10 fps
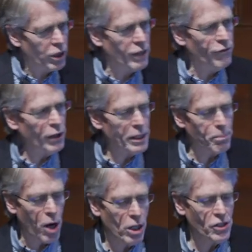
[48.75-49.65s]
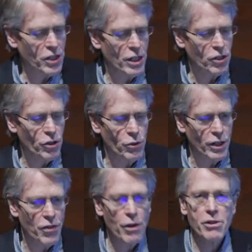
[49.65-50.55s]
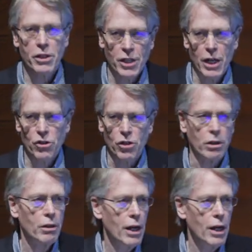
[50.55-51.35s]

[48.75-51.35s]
confronting policy uncertainty, there is a tension,